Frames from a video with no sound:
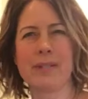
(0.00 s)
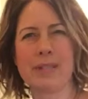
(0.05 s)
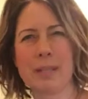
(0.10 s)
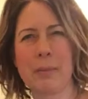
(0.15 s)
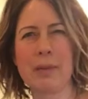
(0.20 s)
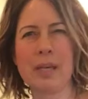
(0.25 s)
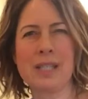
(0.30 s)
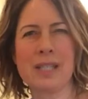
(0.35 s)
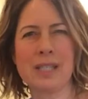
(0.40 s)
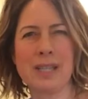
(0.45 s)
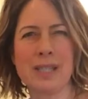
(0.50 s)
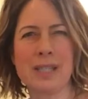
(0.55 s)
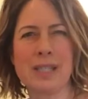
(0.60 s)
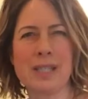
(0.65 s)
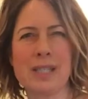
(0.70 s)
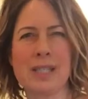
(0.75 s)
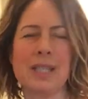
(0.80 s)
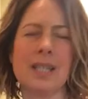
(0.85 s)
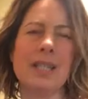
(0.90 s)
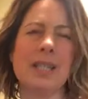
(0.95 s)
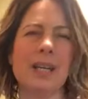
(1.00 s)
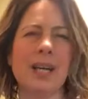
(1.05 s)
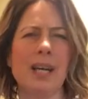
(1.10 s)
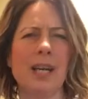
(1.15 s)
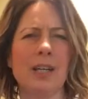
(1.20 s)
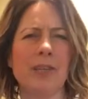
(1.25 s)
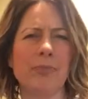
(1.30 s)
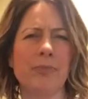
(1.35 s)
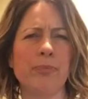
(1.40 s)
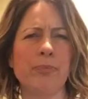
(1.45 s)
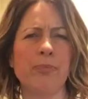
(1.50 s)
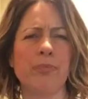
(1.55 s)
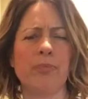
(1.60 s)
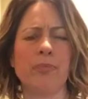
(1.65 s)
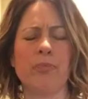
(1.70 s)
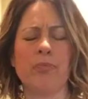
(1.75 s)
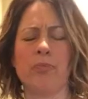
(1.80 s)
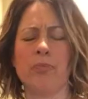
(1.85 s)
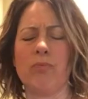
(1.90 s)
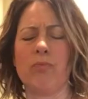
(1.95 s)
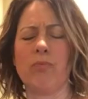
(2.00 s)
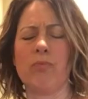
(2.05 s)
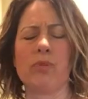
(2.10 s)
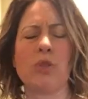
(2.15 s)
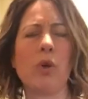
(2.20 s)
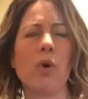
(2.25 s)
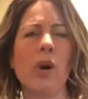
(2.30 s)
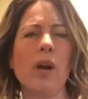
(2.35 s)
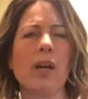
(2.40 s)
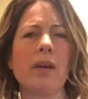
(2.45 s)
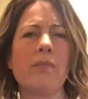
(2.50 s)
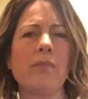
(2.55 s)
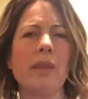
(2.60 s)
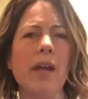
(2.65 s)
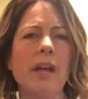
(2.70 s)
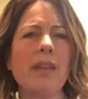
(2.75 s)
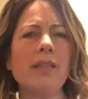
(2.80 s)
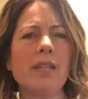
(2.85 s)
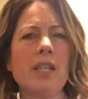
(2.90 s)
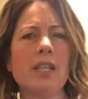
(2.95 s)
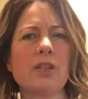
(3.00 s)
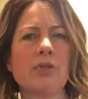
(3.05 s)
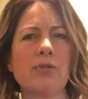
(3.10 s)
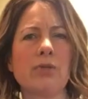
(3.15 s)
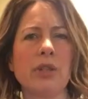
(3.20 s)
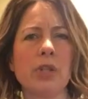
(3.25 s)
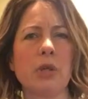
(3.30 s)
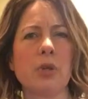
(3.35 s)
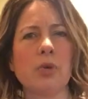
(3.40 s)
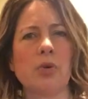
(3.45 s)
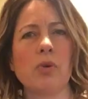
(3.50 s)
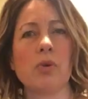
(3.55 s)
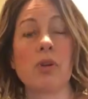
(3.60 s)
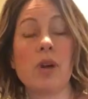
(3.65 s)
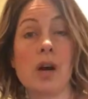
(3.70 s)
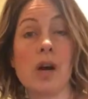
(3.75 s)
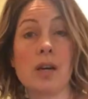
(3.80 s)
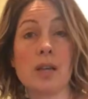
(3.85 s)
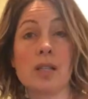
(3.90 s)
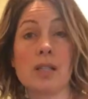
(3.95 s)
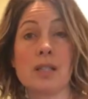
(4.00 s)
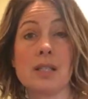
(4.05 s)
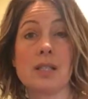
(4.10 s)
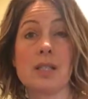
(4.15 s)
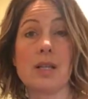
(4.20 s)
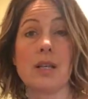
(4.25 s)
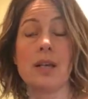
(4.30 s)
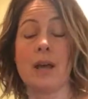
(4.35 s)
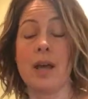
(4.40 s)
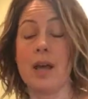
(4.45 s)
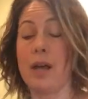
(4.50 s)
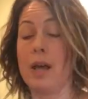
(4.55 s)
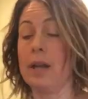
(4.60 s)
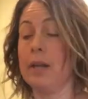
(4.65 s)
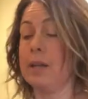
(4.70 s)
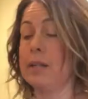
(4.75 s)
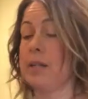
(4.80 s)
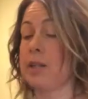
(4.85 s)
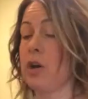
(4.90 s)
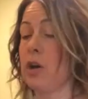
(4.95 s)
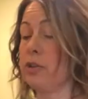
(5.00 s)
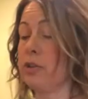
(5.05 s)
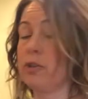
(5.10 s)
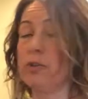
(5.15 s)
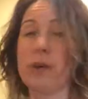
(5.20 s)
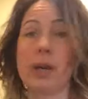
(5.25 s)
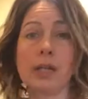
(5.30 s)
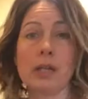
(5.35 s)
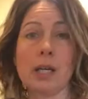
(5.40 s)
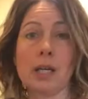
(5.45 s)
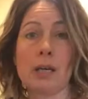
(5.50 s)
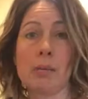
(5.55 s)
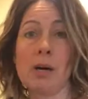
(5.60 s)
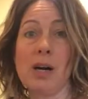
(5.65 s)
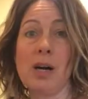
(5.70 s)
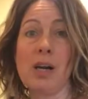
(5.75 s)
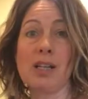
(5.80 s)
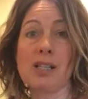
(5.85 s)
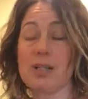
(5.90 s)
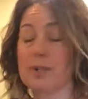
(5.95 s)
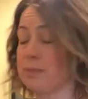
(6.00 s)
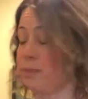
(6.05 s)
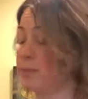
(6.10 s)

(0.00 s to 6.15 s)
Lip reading: Does that make sense? So I made these really cool cards, and it's called Grind Like a Boss.